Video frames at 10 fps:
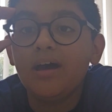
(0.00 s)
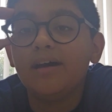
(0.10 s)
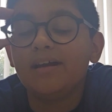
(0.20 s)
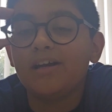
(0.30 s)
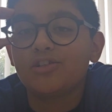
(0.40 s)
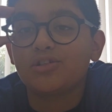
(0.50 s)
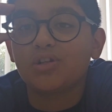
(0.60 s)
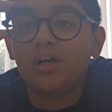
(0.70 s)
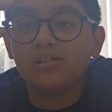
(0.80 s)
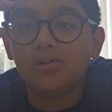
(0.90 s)
And I just
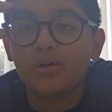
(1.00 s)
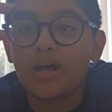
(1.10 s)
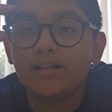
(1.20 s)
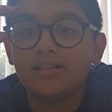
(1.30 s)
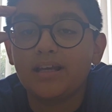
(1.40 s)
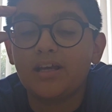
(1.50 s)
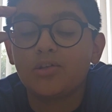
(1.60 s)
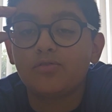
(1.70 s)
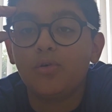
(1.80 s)
started looking tickets